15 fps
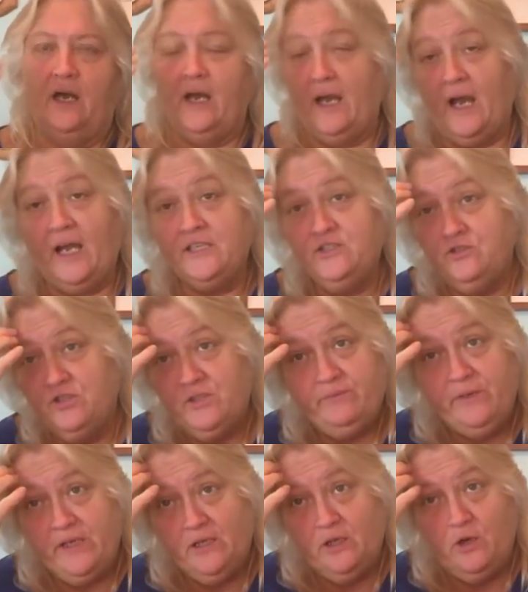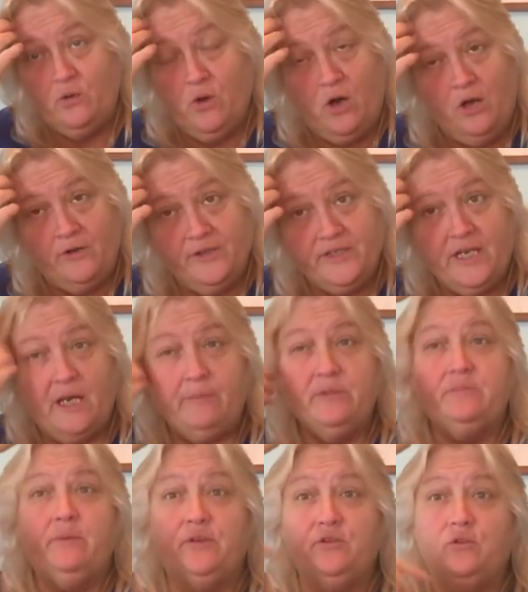I, I do speak low all the time.
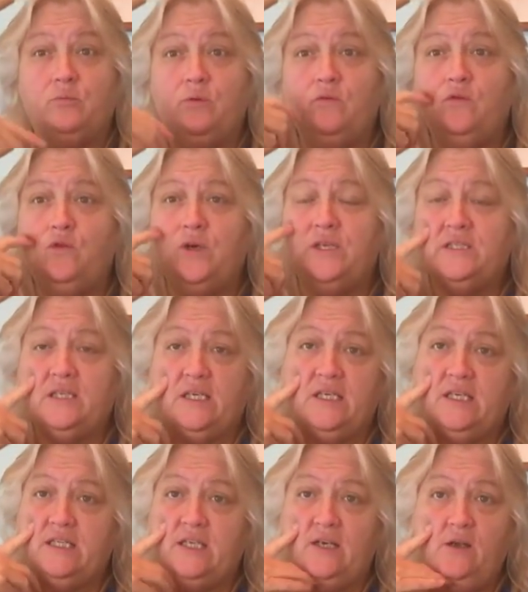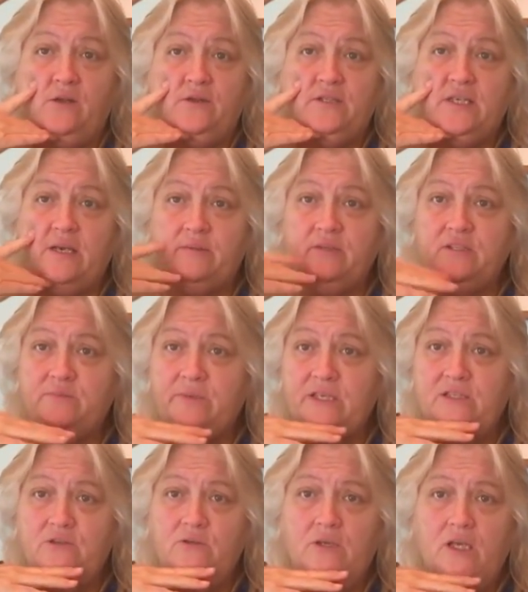It's my normal voice. I get that all the time. You
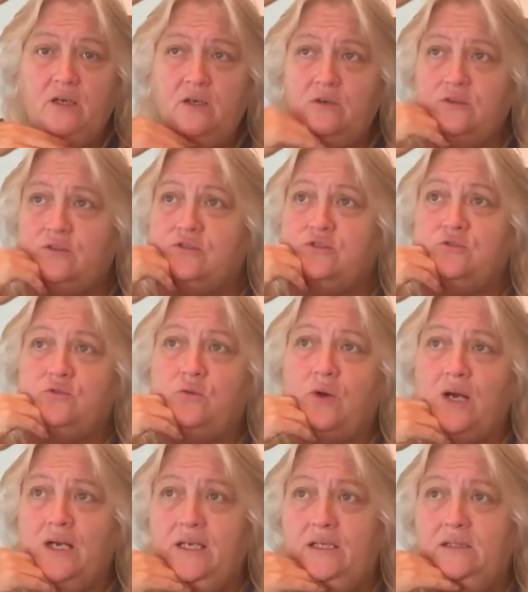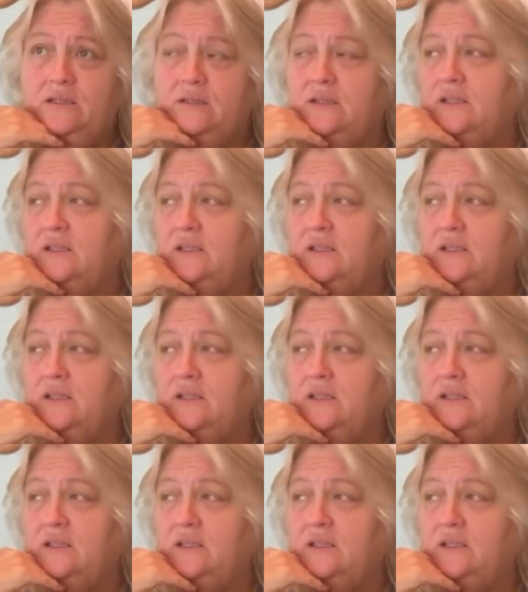speak too low. You're too quiet.